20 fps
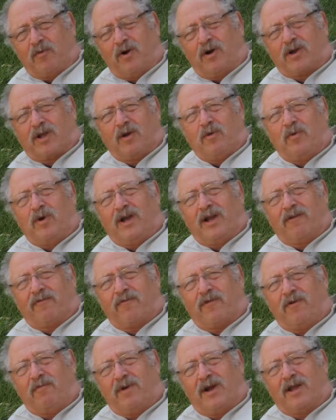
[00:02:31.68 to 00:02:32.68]
walk away
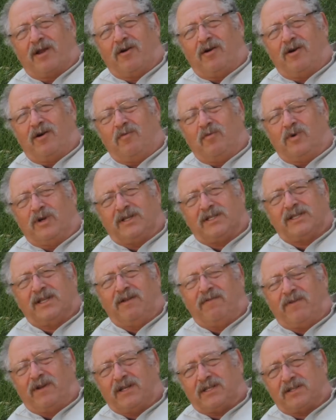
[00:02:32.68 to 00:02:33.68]
from my home with
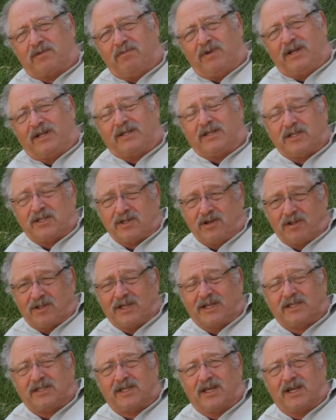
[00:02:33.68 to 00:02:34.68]
investment. It's not
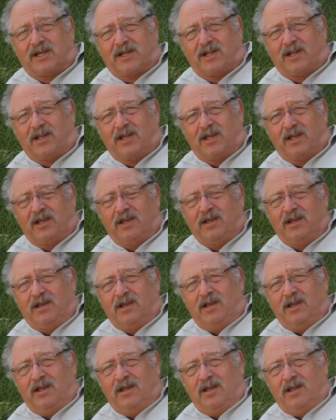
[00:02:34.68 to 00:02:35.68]
exactly
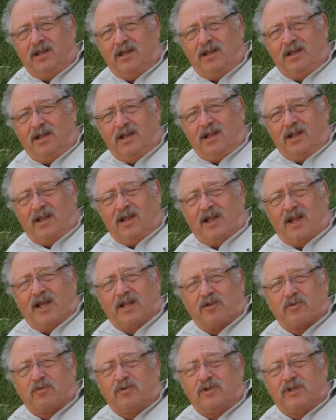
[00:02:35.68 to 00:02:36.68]
a
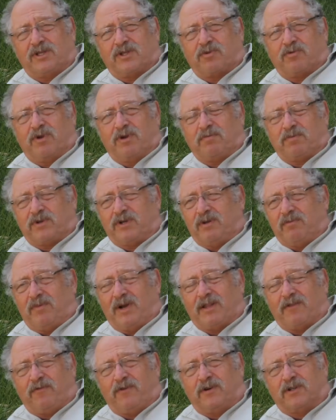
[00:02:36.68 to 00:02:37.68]
true description,
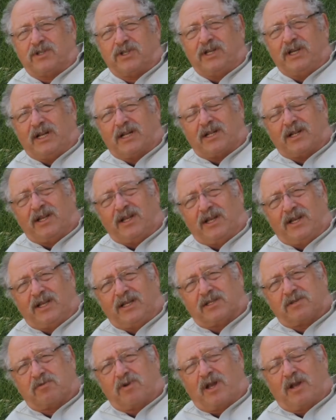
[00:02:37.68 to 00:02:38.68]
but fortunately in
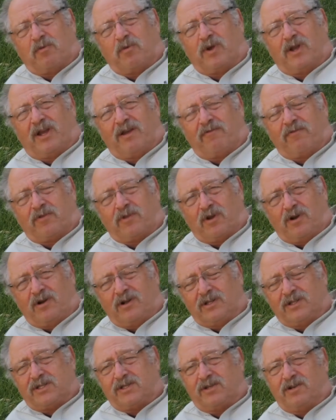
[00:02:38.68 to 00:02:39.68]
Israel we have
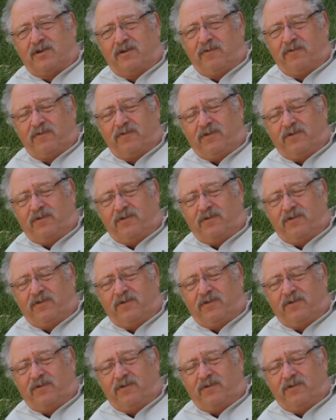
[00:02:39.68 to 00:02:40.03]
tons of